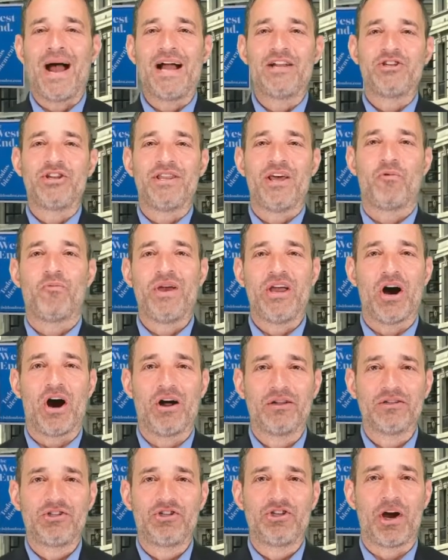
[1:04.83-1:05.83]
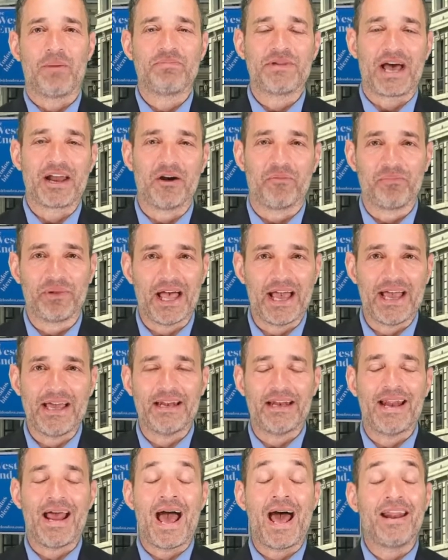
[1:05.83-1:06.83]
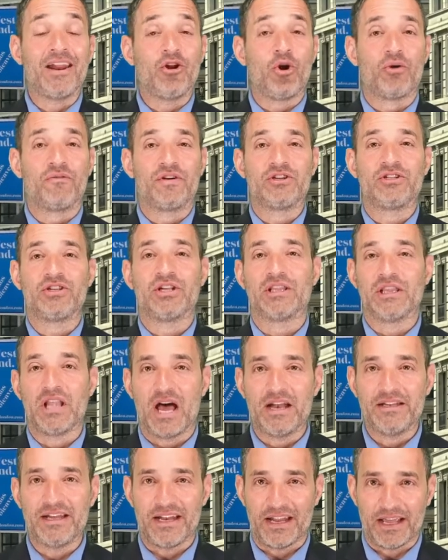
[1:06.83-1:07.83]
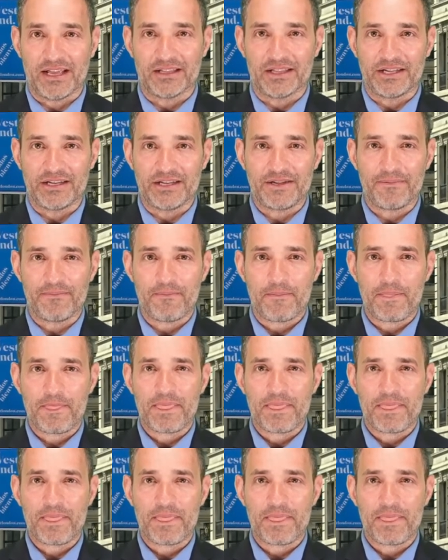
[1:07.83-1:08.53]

Imagine that we all jumped on a plane and headed over to London, England.